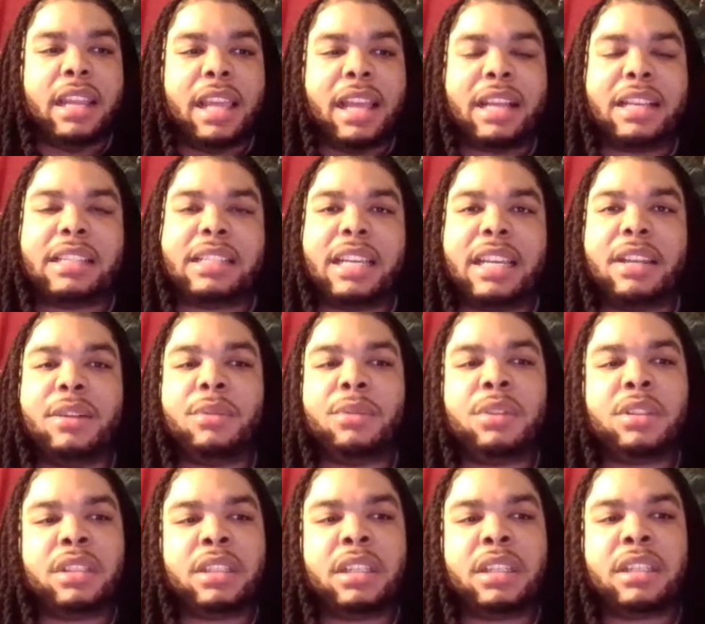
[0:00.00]
like I said, it
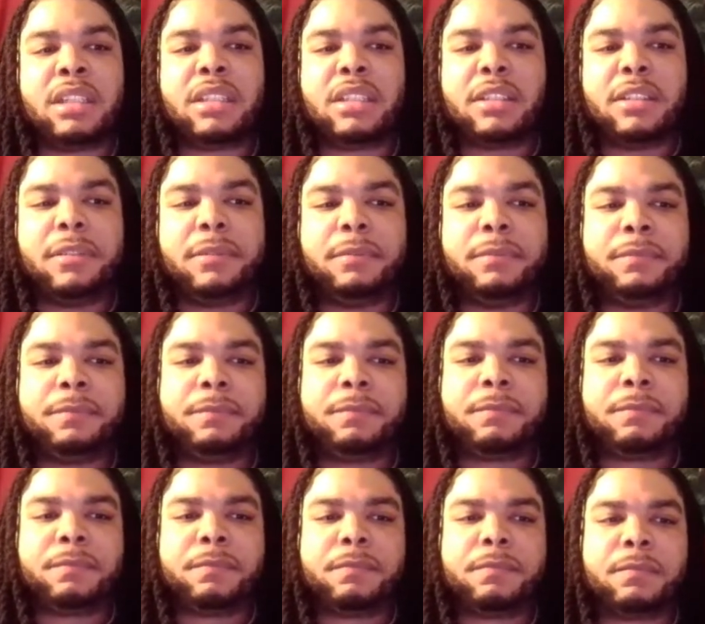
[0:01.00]
was just
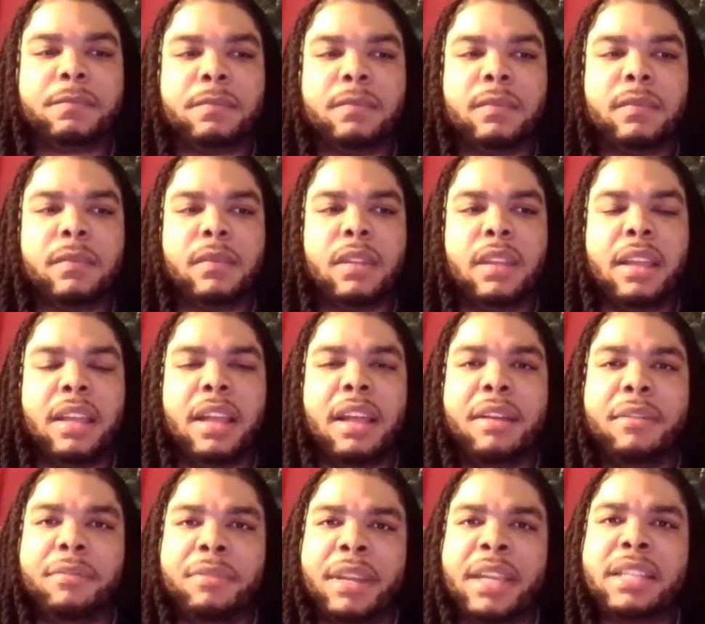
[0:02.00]

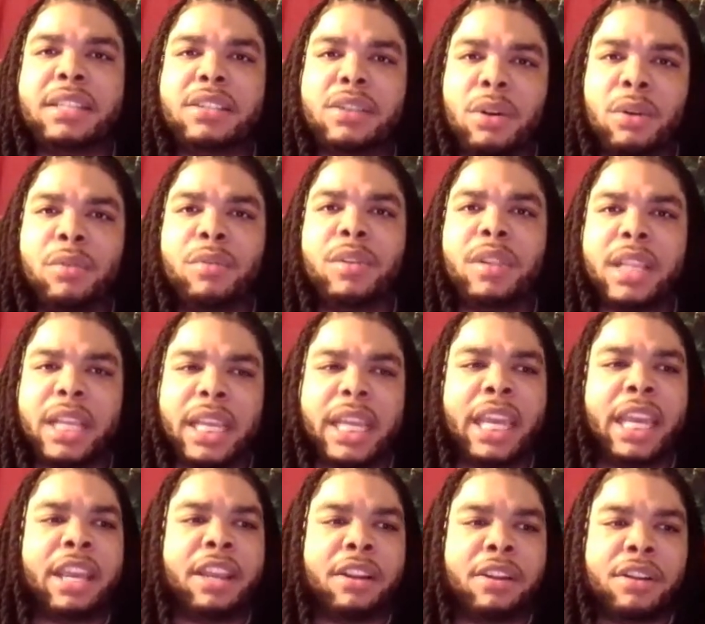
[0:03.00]
events over the
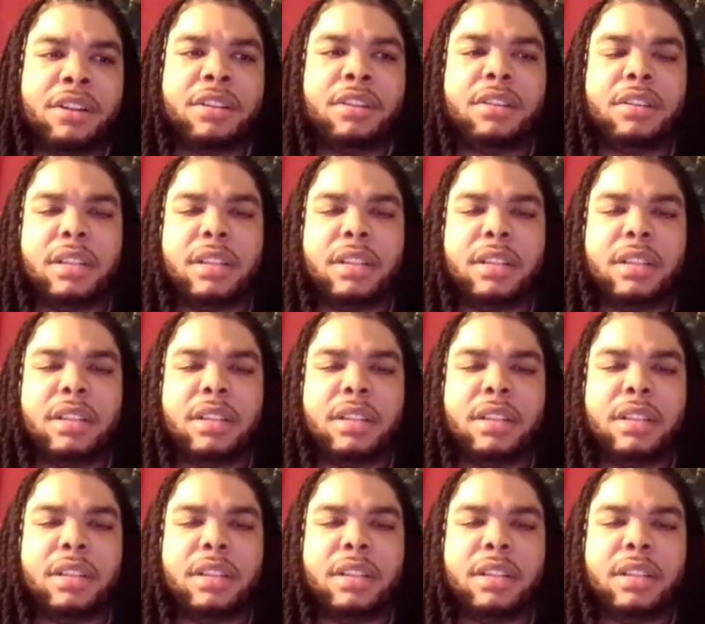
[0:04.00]
year,